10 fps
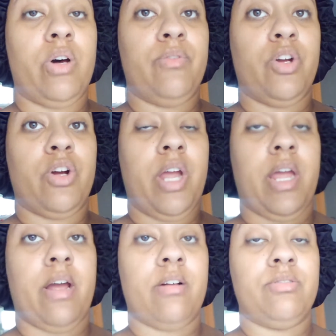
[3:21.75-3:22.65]
of your
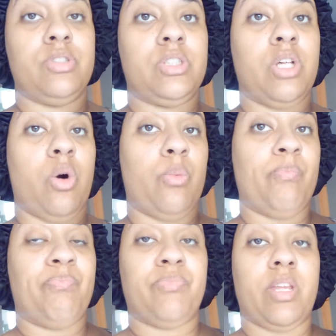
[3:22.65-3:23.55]
hair. So,
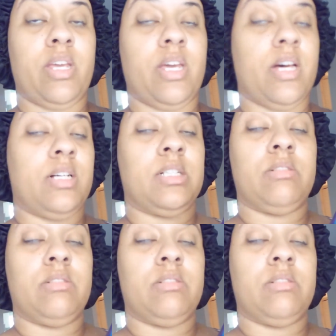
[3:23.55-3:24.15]
yeah.